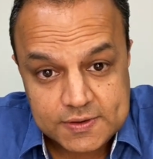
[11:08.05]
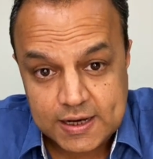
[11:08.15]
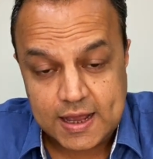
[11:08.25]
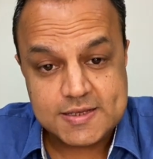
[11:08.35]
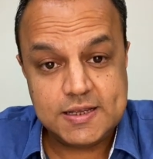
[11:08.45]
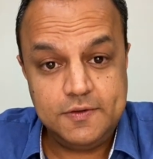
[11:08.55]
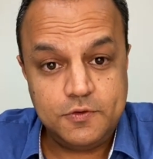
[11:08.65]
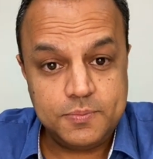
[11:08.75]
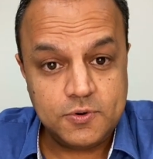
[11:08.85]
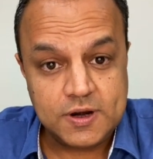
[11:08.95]
The last
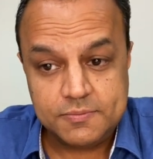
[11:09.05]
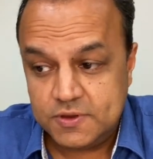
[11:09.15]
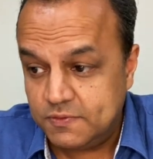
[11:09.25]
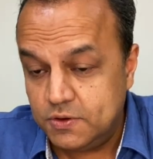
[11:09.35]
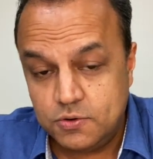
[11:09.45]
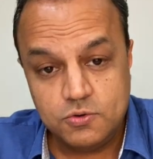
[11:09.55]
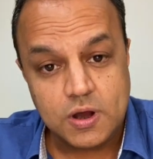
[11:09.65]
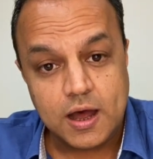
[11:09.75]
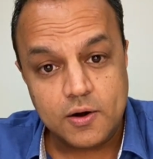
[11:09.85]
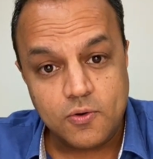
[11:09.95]
3-4 programs that we're going to
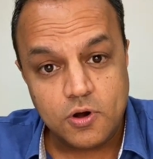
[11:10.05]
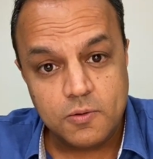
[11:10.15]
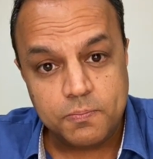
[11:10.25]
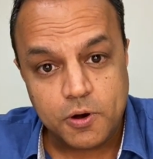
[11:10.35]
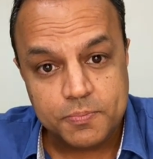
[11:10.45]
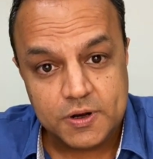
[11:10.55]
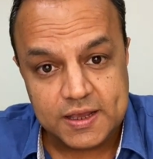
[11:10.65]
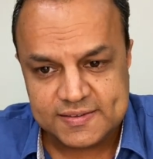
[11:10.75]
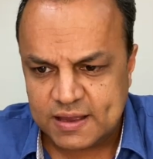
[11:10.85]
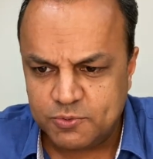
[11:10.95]
do are all popular
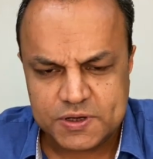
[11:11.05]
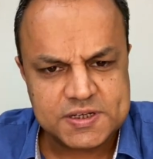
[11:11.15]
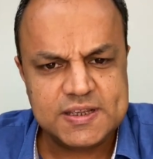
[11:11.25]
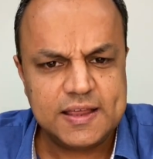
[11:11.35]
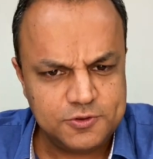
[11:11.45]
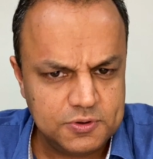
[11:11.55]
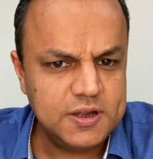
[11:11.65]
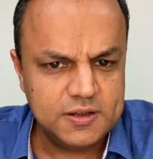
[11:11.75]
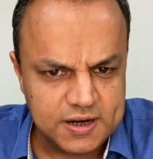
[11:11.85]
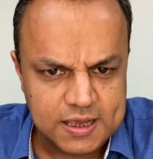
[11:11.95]
exam questions. As you
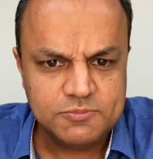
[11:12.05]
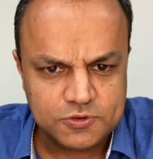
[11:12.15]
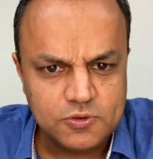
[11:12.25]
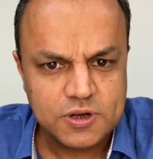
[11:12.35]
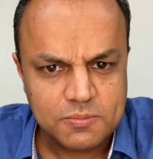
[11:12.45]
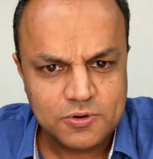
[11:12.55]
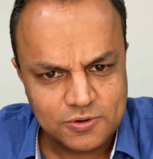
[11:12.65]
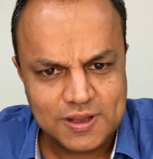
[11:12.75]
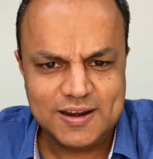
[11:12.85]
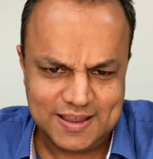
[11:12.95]
hear the names, you will come to know
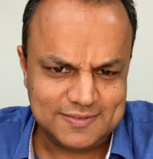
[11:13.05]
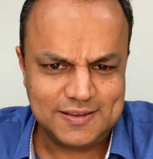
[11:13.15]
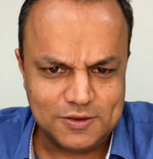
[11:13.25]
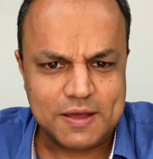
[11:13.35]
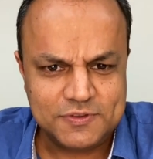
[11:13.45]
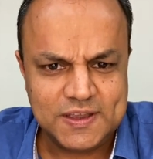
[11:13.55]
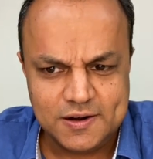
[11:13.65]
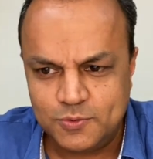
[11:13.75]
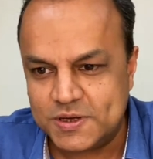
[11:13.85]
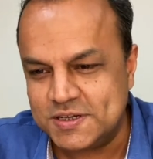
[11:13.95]
that, yes, you have seen
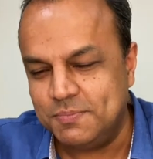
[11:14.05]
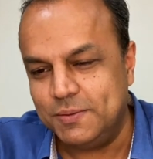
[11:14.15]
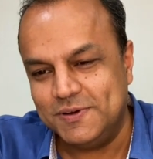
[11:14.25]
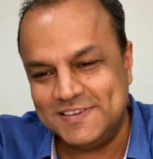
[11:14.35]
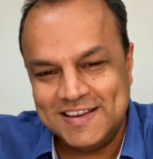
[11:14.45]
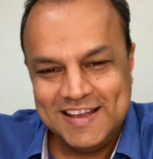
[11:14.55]
in question papers.